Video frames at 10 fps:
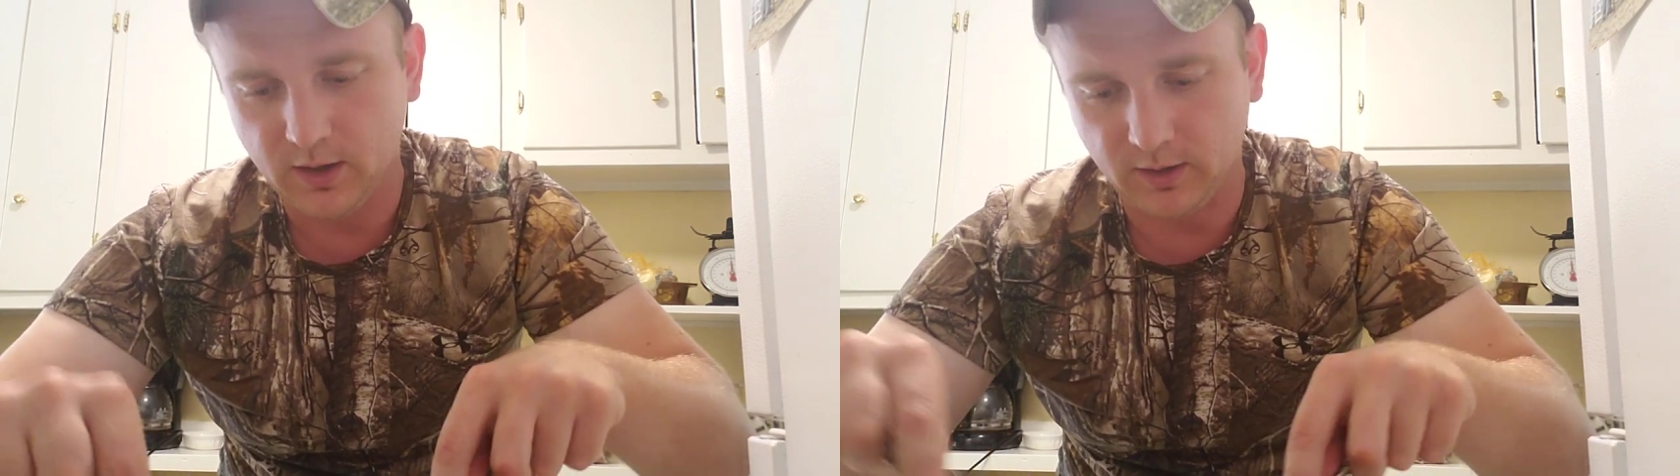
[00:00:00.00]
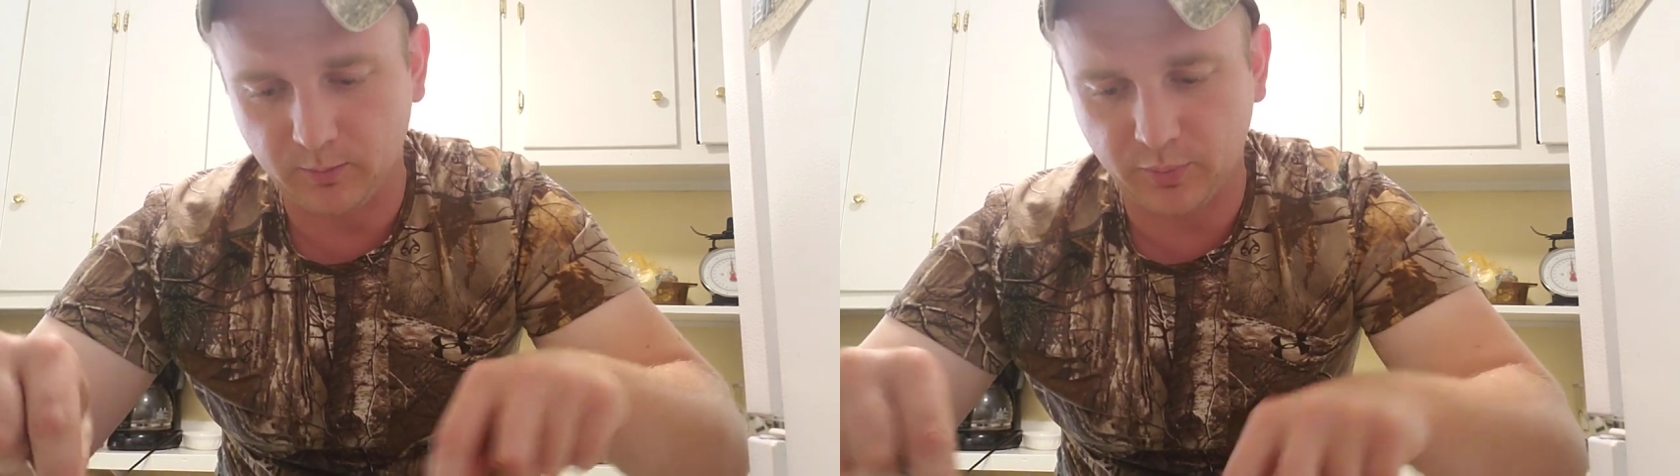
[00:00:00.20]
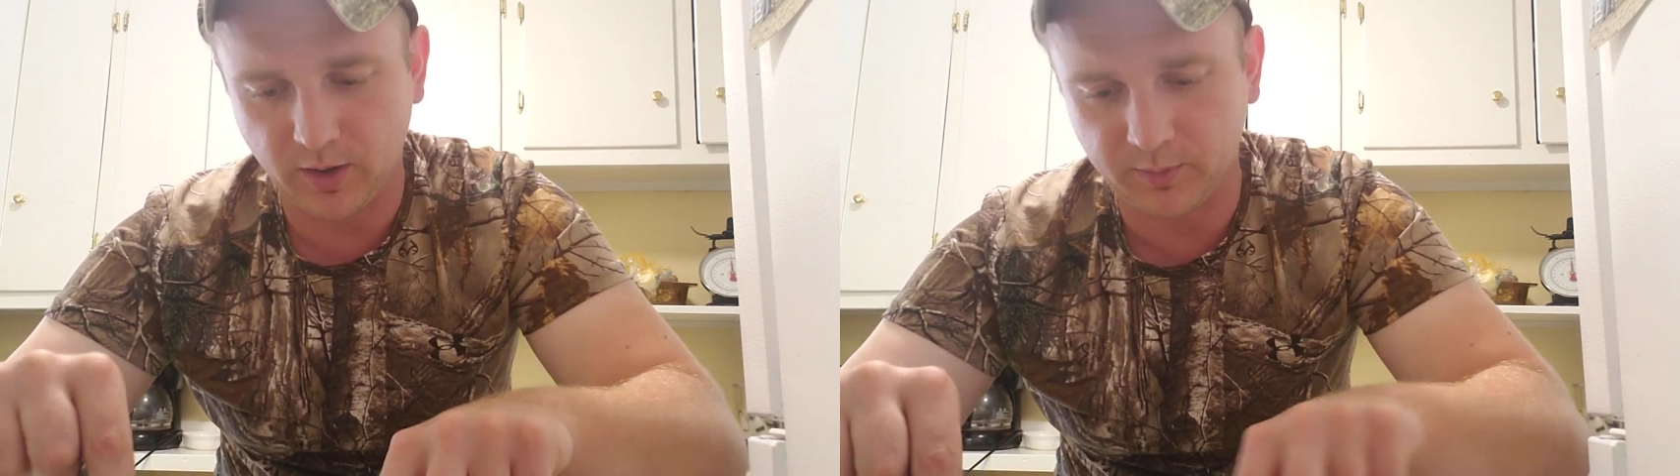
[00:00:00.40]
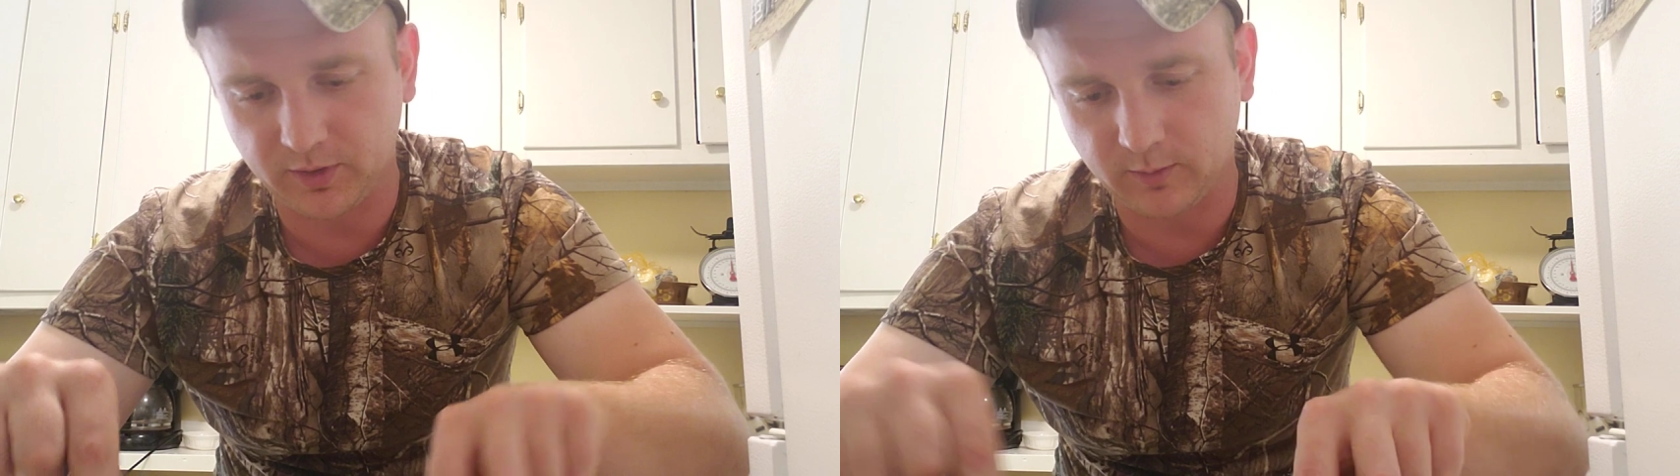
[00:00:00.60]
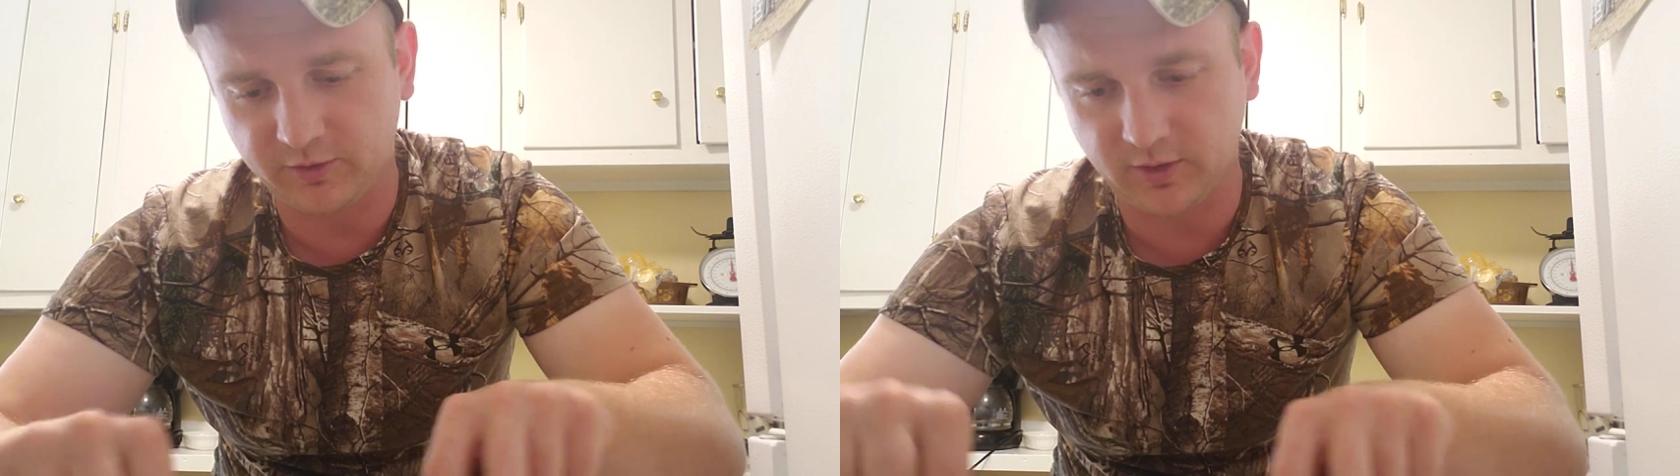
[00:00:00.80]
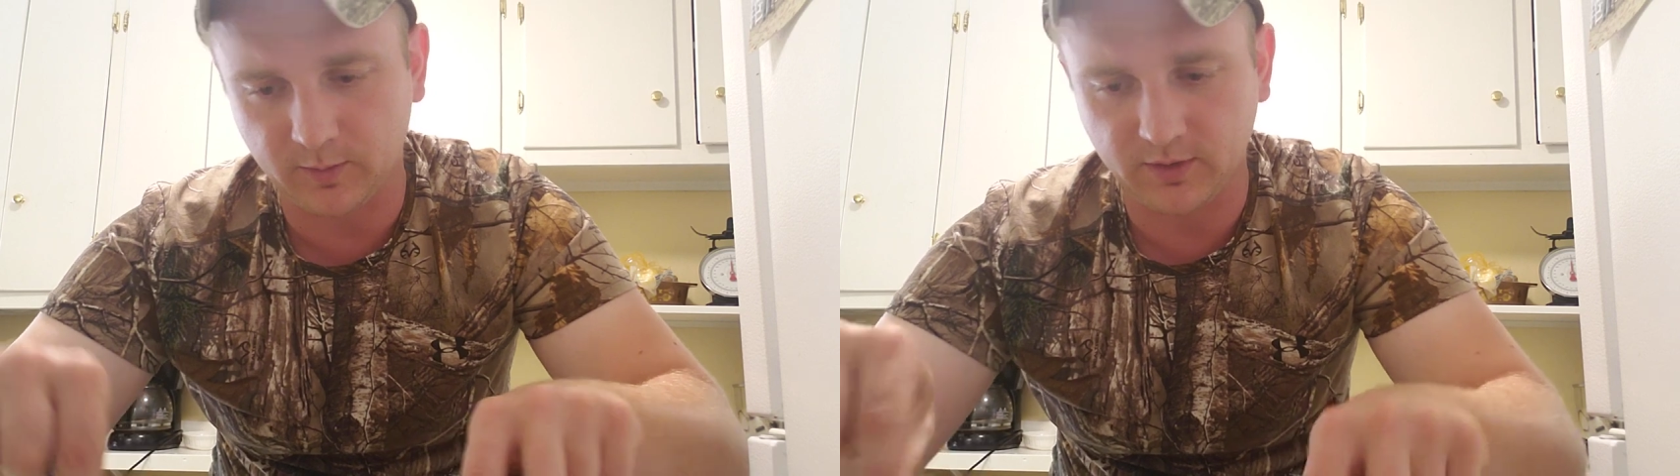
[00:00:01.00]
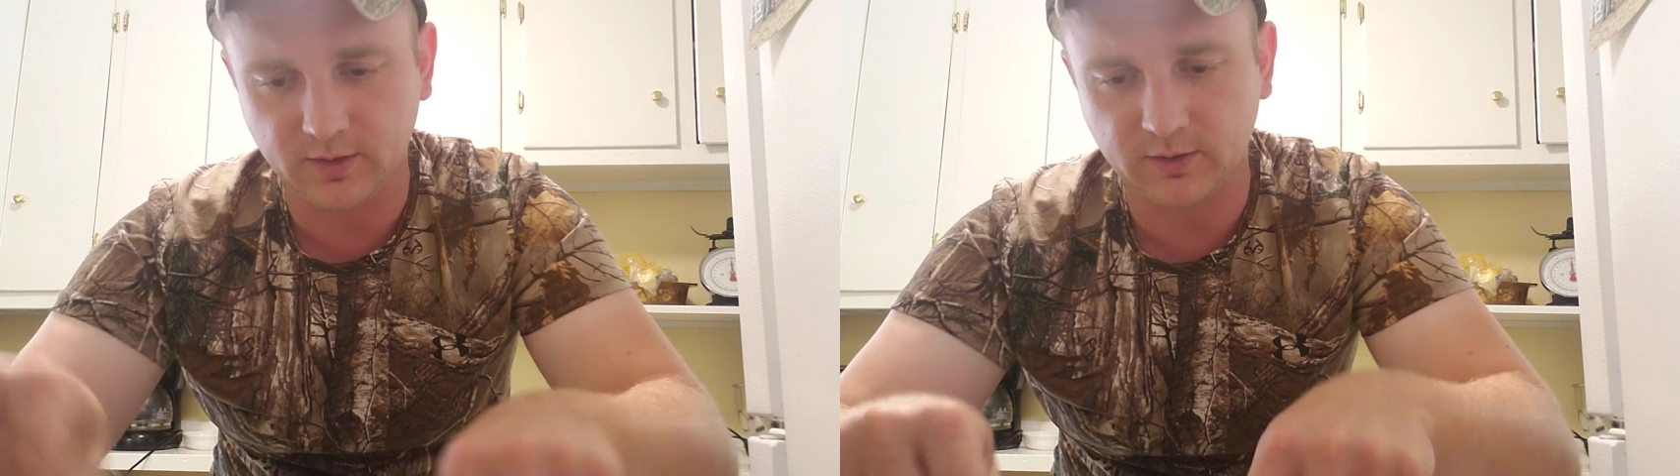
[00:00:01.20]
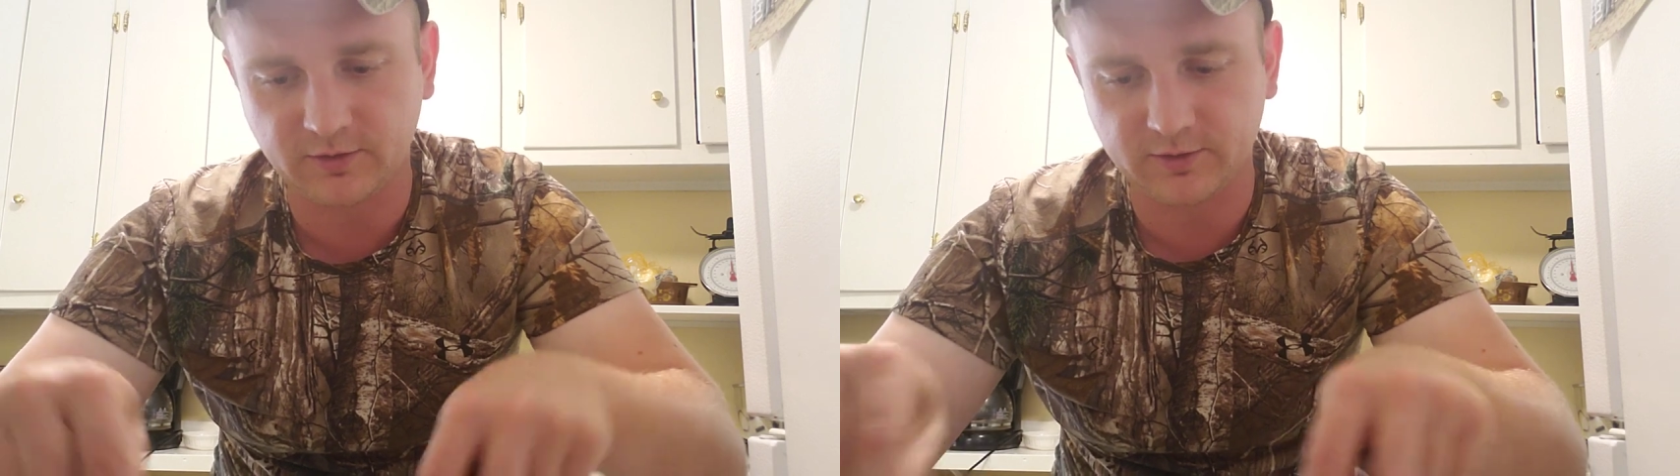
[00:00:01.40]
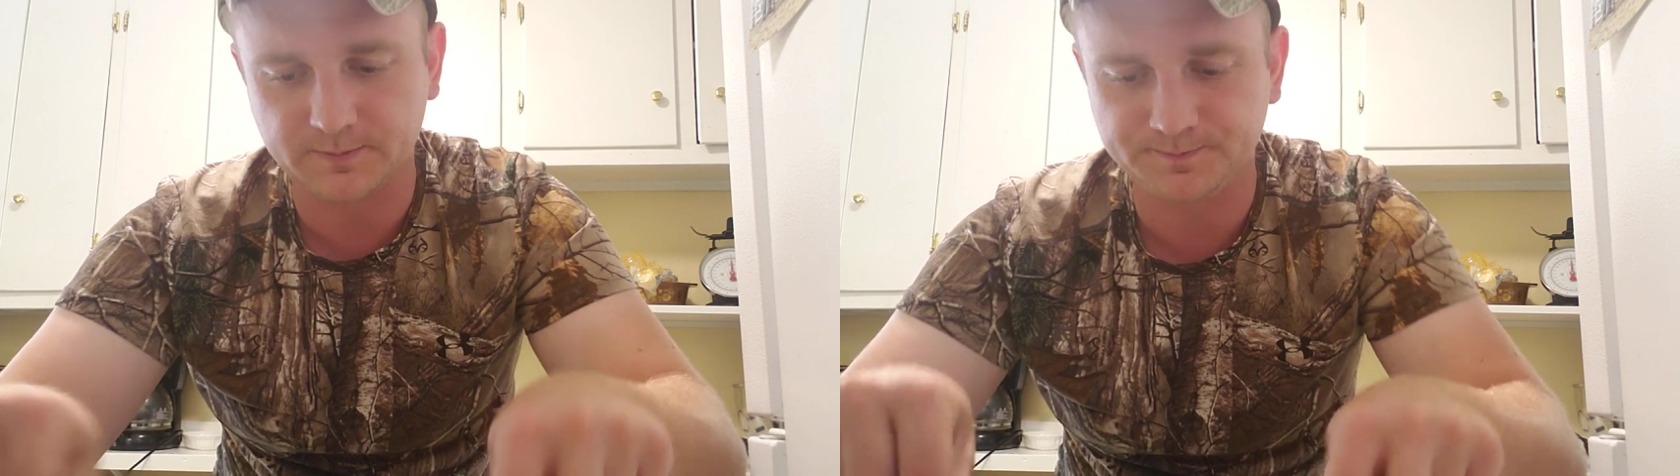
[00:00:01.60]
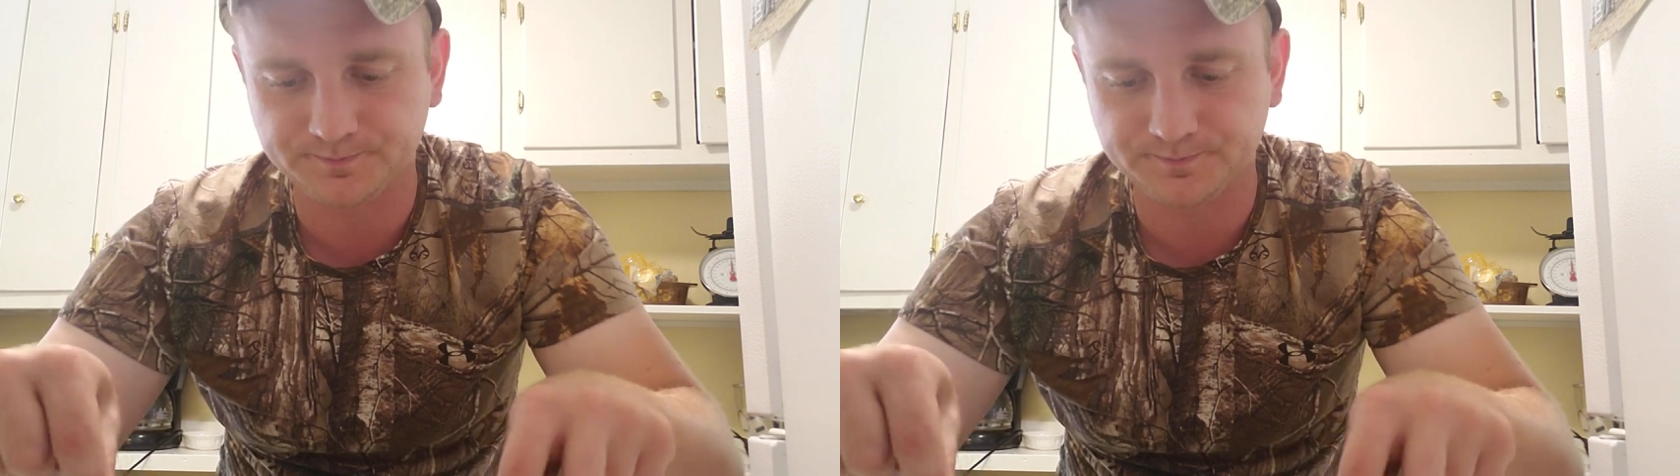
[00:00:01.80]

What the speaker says: and I'm prepping up some of this